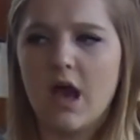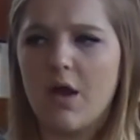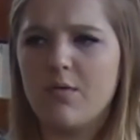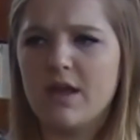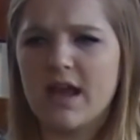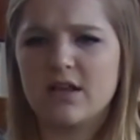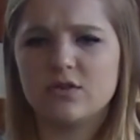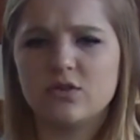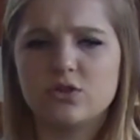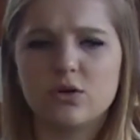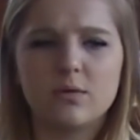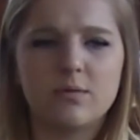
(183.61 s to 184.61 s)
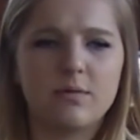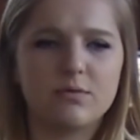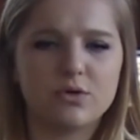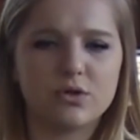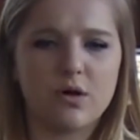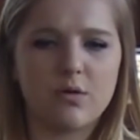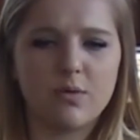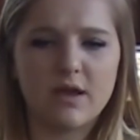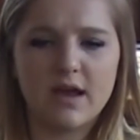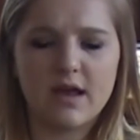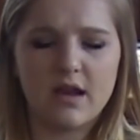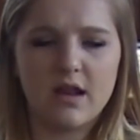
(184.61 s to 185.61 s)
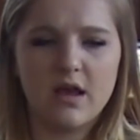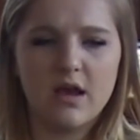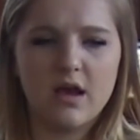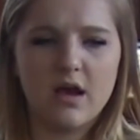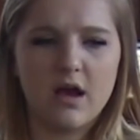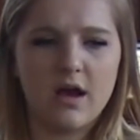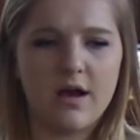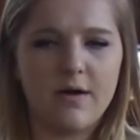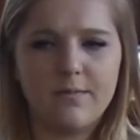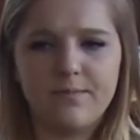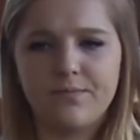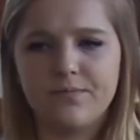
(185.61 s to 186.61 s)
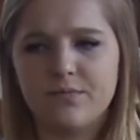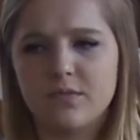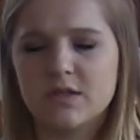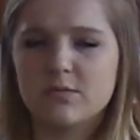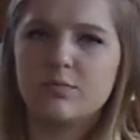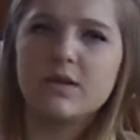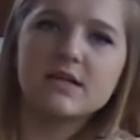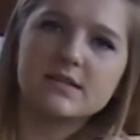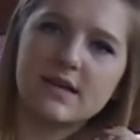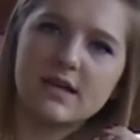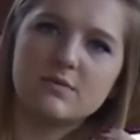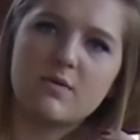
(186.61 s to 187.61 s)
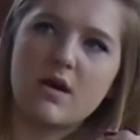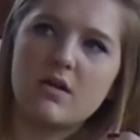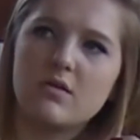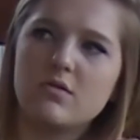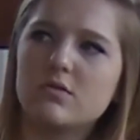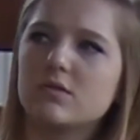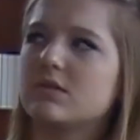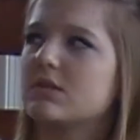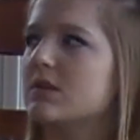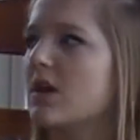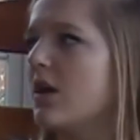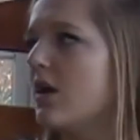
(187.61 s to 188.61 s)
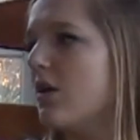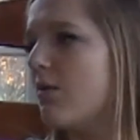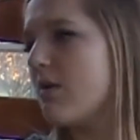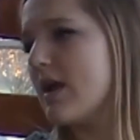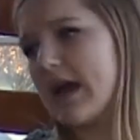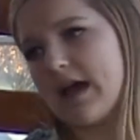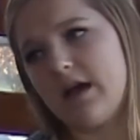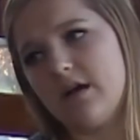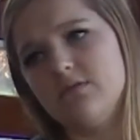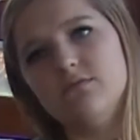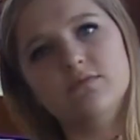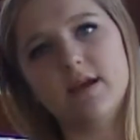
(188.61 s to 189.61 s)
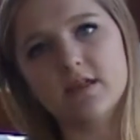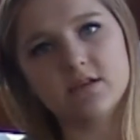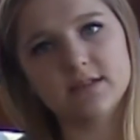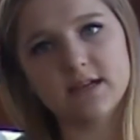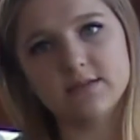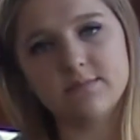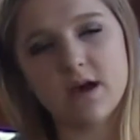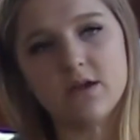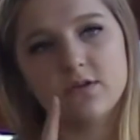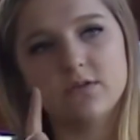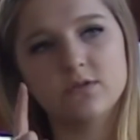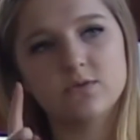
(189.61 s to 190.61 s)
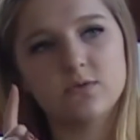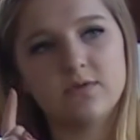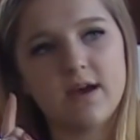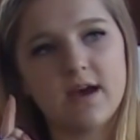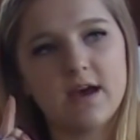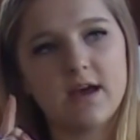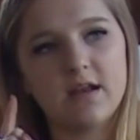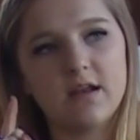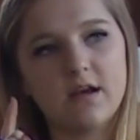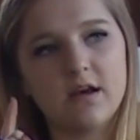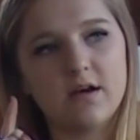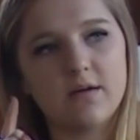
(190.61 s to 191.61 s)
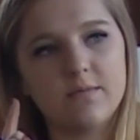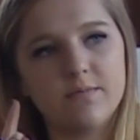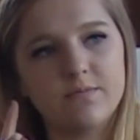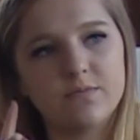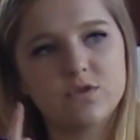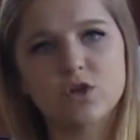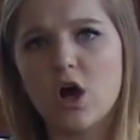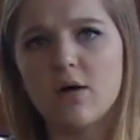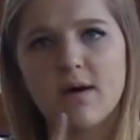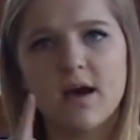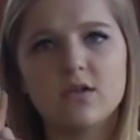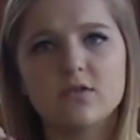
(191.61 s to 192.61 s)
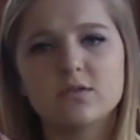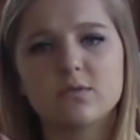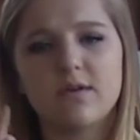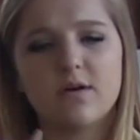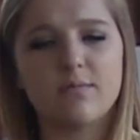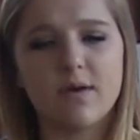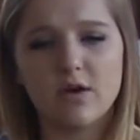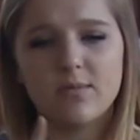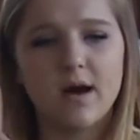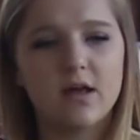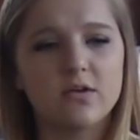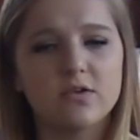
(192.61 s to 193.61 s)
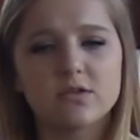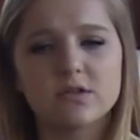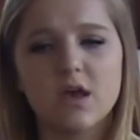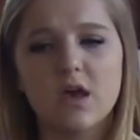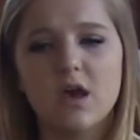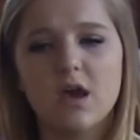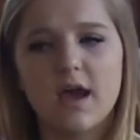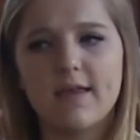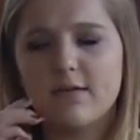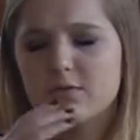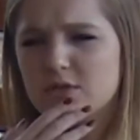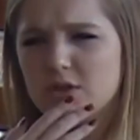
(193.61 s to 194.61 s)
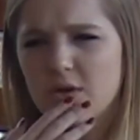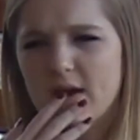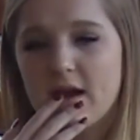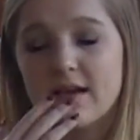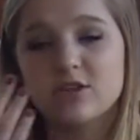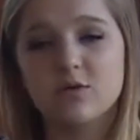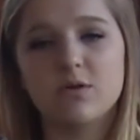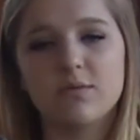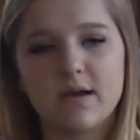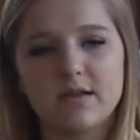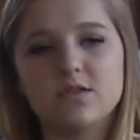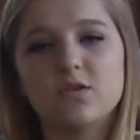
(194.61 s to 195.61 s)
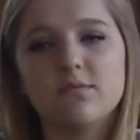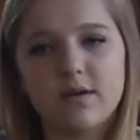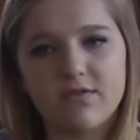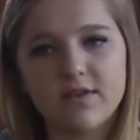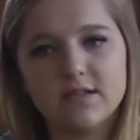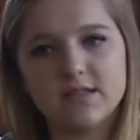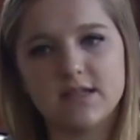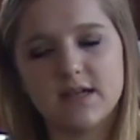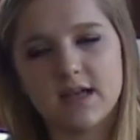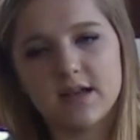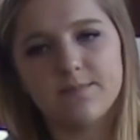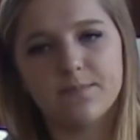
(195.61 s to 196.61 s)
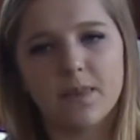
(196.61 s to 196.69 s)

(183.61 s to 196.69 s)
And we had so many people show up. We had plus size models, we had regular size models, we've had tall models, we've had male models, and there was actually 2 of my friends did it.